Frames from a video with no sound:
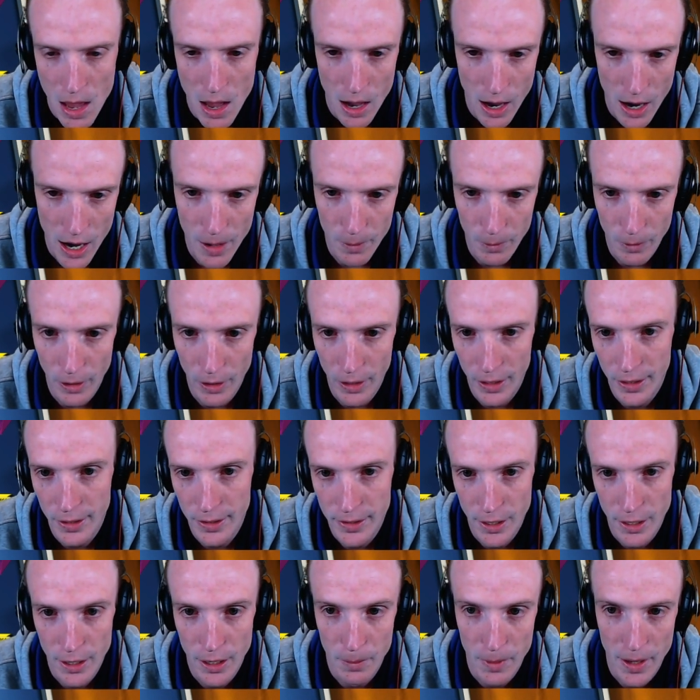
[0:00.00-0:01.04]
I am really
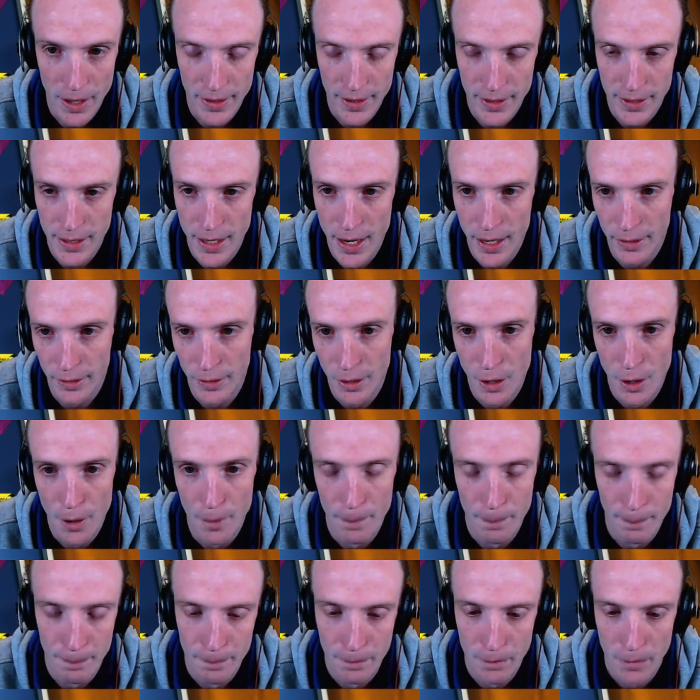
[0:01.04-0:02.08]
concerned about this deck though.
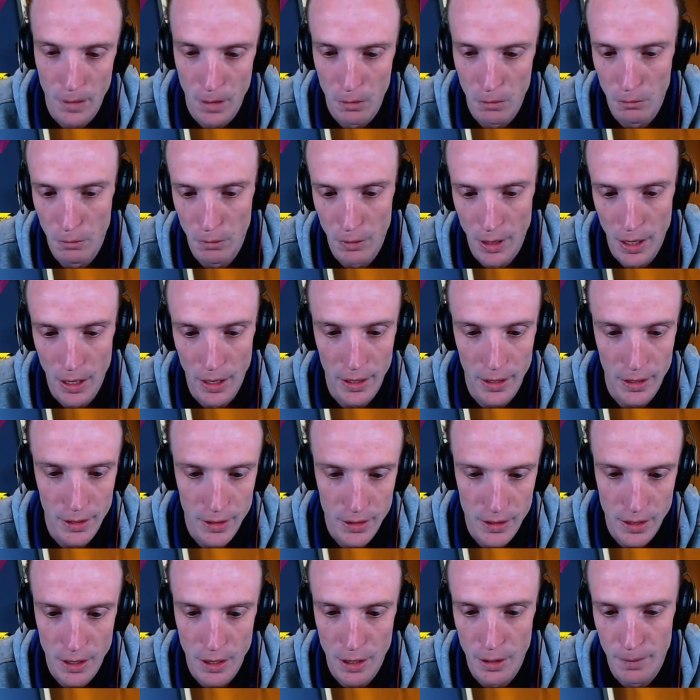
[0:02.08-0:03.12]
Really
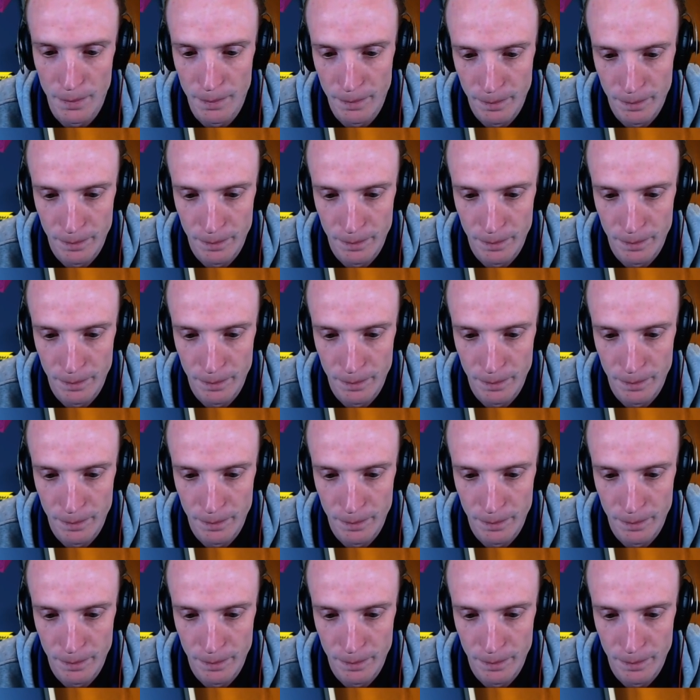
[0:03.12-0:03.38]
concerned.